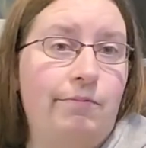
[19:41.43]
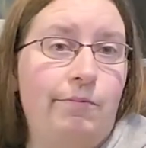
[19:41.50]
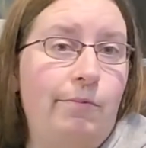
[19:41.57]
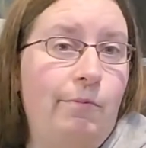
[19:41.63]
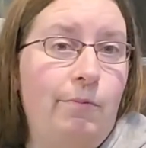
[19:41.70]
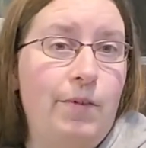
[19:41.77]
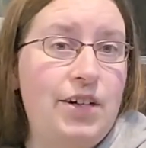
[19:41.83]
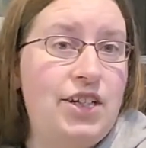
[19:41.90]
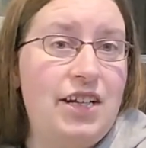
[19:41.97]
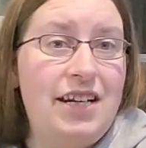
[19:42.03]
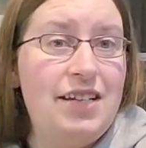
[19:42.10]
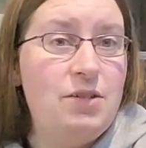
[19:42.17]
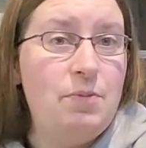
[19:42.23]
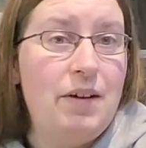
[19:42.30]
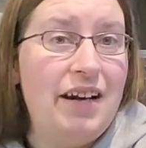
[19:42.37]
Which it
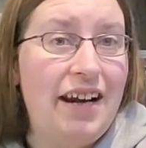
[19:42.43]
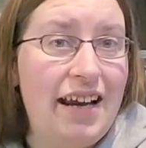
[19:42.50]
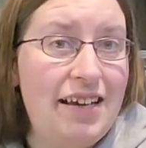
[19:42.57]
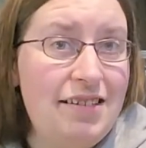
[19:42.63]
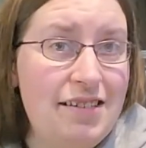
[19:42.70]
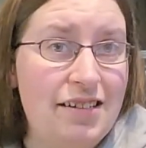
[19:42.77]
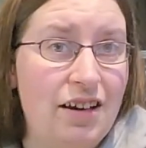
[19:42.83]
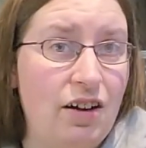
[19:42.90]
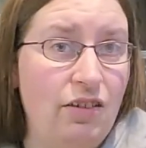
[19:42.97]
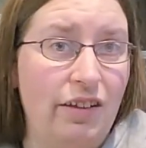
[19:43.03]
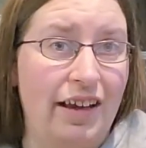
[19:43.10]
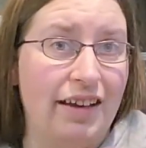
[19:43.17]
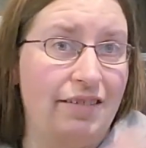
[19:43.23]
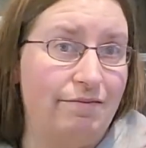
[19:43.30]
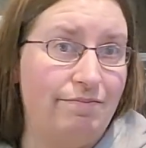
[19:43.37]
is what it is, you know,
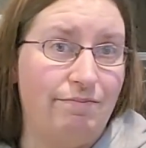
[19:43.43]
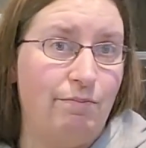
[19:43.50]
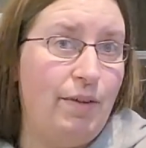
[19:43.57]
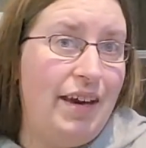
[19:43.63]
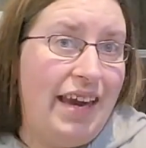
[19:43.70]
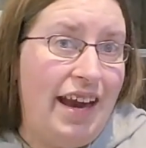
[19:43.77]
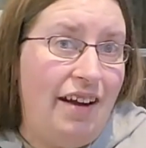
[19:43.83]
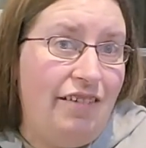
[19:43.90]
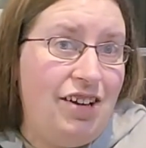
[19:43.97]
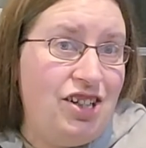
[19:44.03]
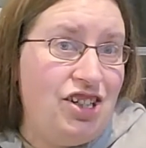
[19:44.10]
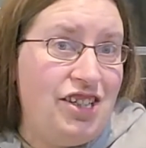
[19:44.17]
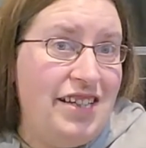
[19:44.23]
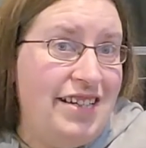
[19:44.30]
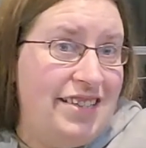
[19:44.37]
like we can't
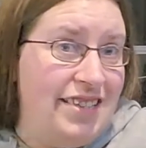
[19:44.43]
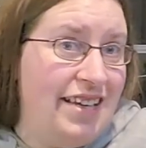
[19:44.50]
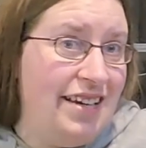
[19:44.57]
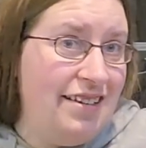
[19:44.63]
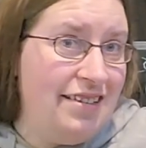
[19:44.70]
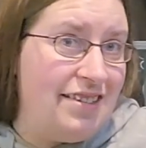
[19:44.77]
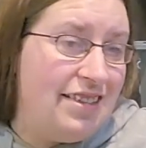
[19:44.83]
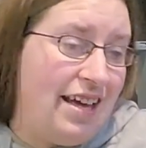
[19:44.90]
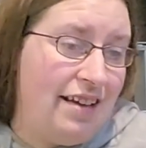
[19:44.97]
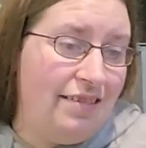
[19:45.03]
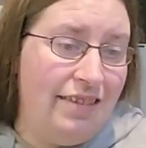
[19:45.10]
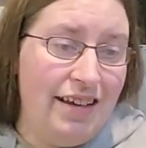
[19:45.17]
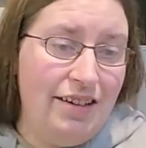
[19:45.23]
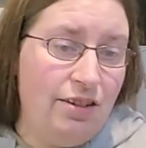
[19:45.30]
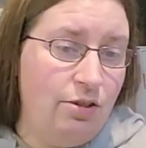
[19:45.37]
rush these things, that
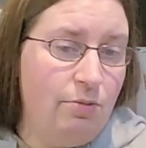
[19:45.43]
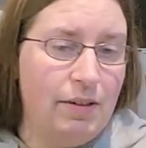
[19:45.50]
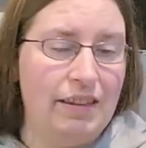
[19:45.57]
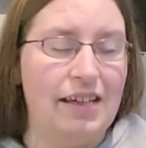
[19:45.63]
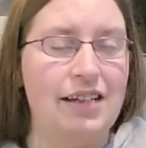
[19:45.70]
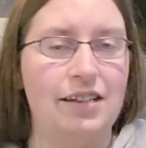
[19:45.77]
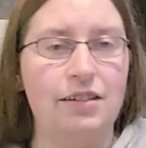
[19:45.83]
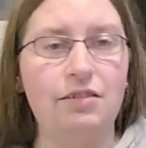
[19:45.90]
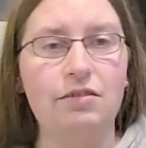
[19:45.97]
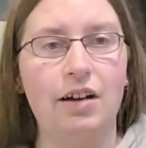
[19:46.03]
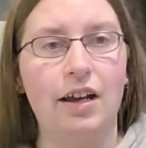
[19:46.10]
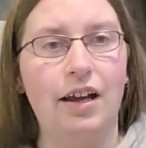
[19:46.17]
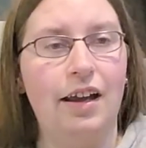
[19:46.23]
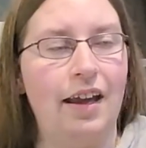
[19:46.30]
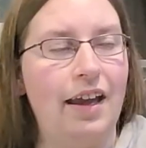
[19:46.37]
they do what they do.
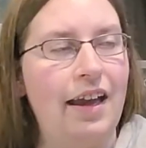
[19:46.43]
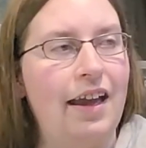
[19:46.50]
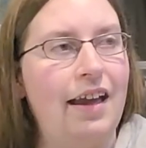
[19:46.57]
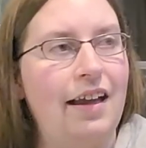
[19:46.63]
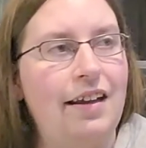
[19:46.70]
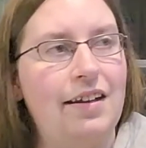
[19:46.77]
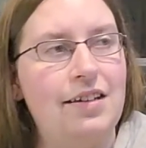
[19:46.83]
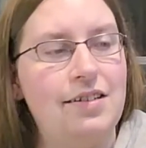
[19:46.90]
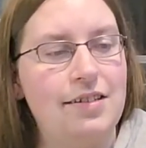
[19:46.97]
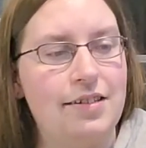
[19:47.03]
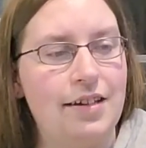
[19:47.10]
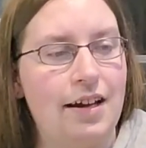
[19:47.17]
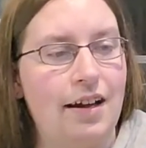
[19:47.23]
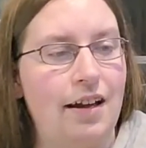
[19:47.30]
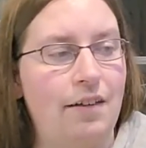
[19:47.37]
And
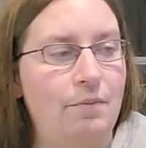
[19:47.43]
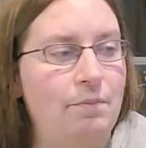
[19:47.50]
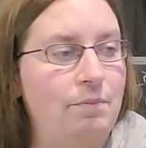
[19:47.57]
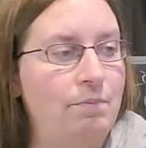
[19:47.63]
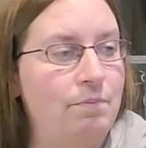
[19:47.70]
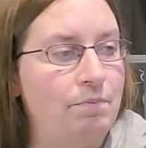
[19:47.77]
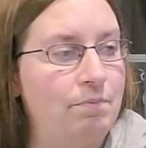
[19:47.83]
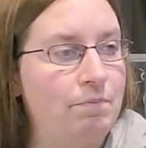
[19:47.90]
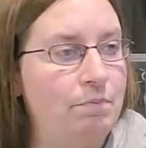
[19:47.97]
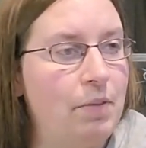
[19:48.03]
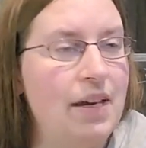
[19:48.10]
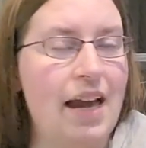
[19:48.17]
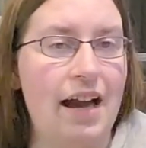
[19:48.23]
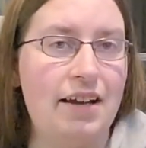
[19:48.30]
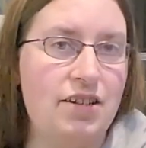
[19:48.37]

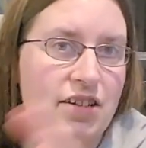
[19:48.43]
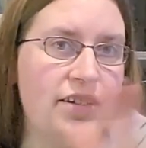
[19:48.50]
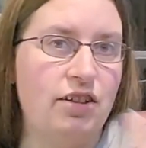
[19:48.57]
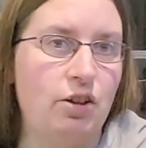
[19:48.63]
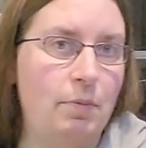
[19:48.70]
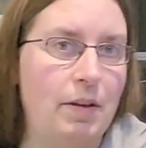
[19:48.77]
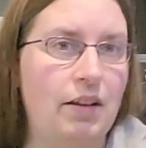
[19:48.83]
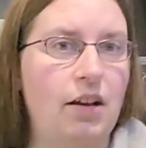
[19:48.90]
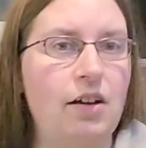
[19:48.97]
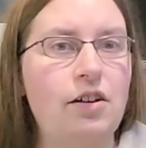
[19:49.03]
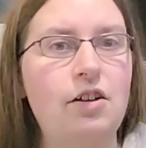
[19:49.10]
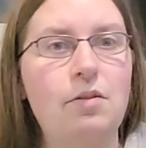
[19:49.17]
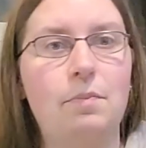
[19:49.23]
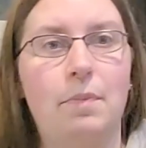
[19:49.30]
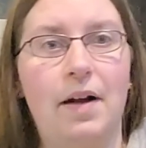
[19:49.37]
but yeah, it took a little bit
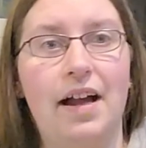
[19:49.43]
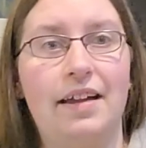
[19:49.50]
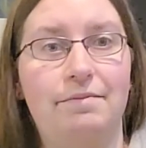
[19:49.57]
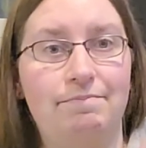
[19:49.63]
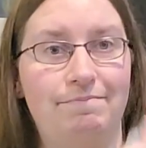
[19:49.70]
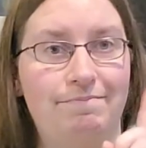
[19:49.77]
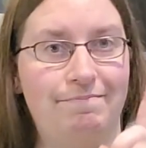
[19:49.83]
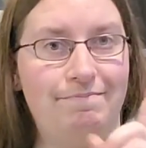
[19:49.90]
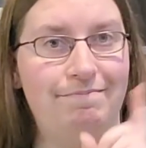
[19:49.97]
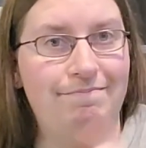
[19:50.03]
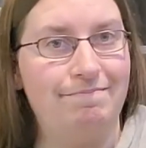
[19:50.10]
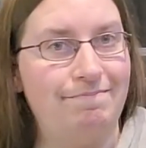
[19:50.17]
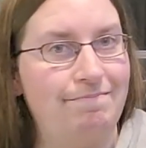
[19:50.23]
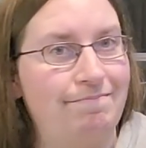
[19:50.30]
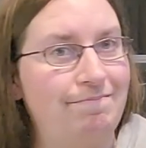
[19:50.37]
longer, but
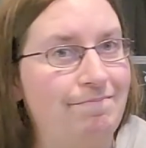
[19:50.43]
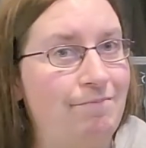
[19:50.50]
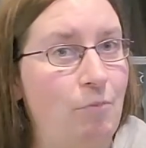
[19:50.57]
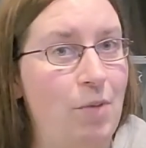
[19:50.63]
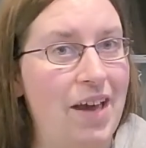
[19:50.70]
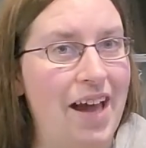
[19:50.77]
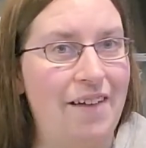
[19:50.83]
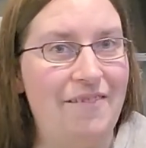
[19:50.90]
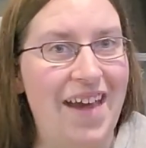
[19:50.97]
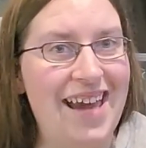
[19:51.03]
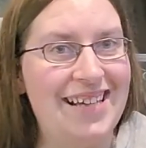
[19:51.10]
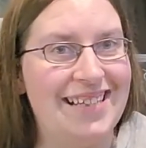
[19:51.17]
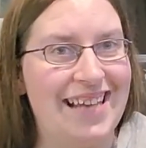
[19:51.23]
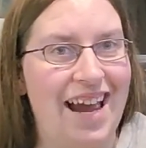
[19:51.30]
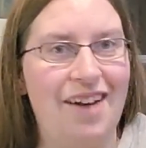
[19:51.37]
we have
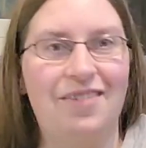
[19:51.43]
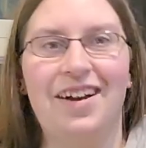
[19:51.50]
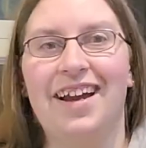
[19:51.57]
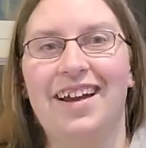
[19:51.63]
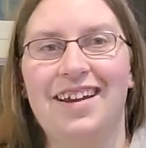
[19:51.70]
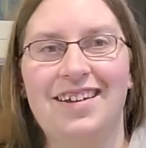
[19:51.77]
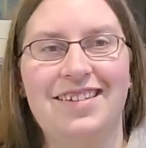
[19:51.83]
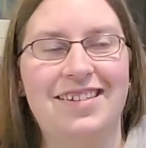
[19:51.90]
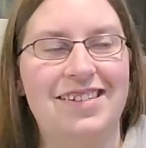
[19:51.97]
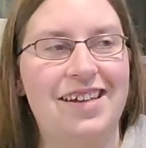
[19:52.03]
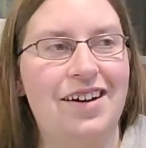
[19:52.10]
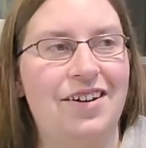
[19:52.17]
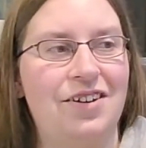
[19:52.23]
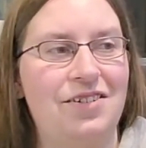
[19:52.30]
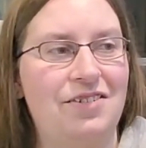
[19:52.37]
eggs now.
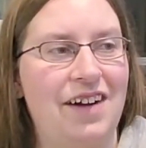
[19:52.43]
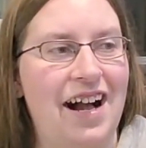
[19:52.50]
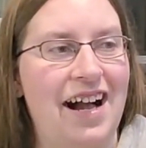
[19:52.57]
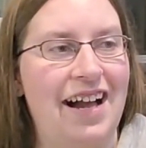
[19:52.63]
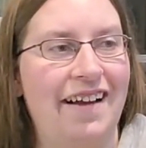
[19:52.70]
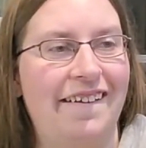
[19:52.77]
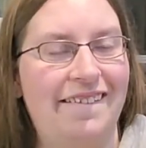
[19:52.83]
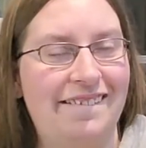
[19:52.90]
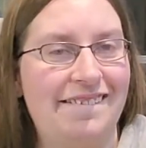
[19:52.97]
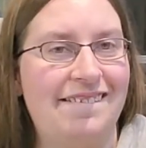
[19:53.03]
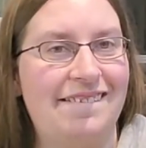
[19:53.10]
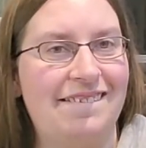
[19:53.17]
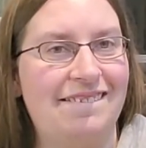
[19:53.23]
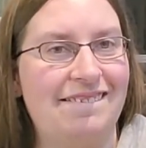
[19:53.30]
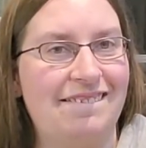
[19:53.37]
So
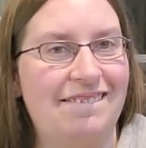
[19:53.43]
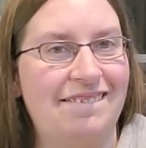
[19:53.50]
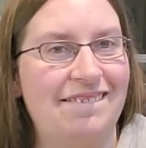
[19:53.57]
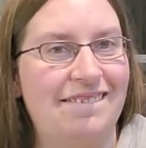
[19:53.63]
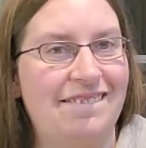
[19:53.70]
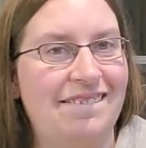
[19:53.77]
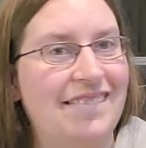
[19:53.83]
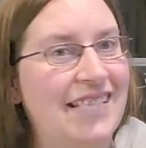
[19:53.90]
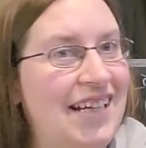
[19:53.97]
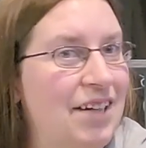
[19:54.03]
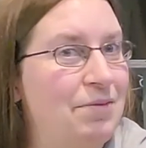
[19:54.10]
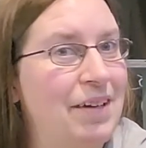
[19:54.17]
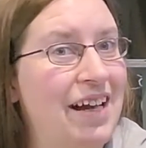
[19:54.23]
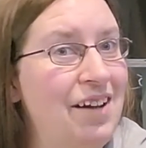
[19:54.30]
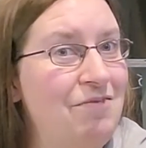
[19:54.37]
here
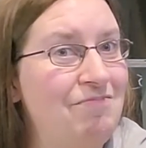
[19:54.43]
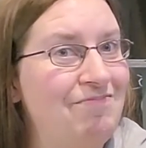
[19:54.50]
we go.